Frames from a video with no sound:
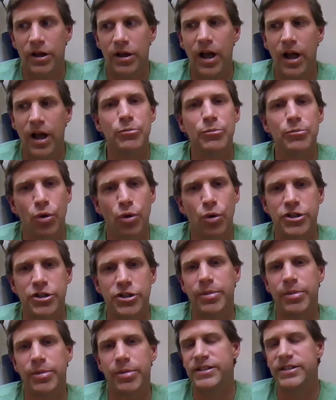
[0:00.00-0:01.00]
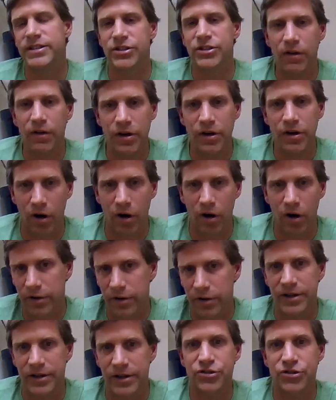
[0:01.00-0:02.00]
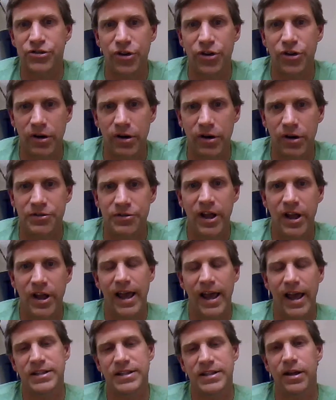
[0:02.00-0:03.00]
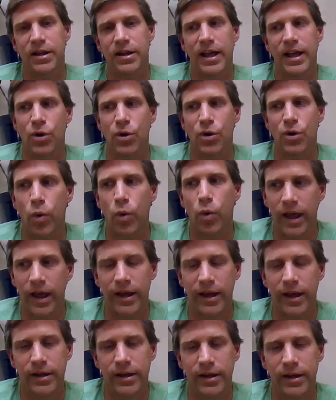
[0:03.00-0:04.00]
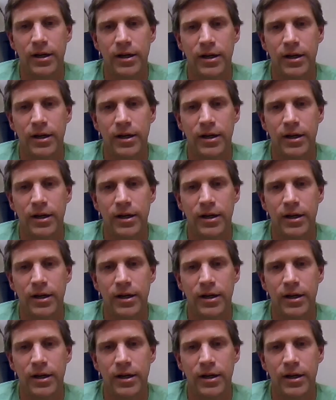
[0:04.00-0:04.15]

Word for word: come towards it because it's often art that serves as a as a way